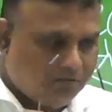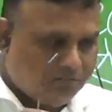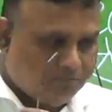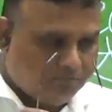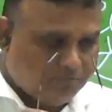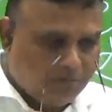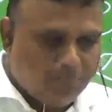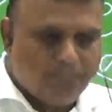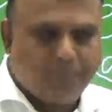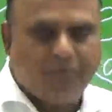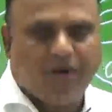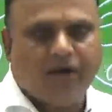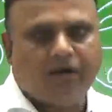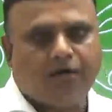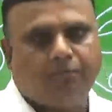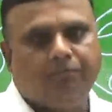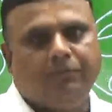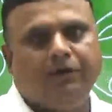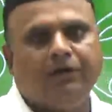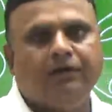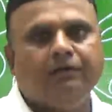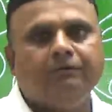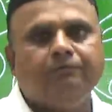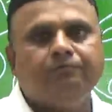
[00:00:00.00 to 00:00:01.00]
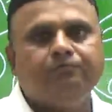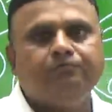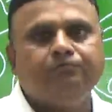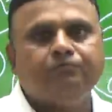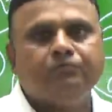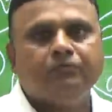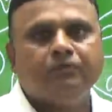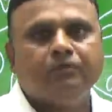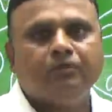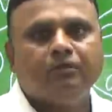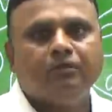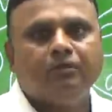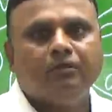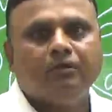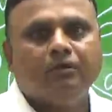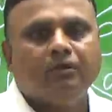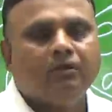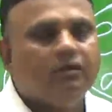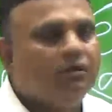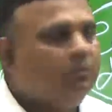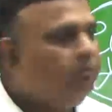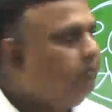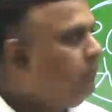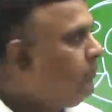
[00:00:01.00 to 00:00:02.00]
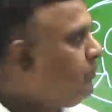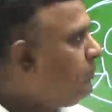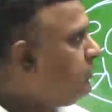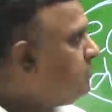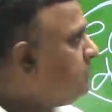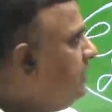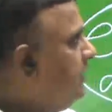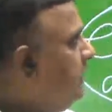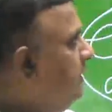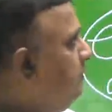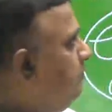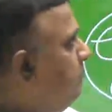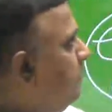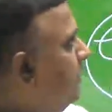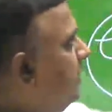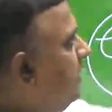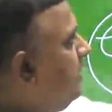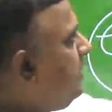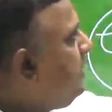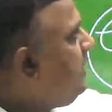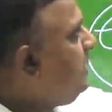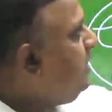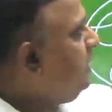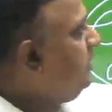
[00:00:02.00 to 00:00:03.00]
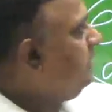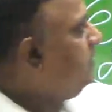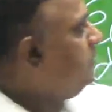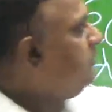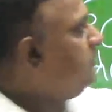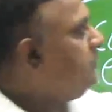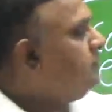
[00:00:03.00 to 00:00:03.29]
compartment, because liberty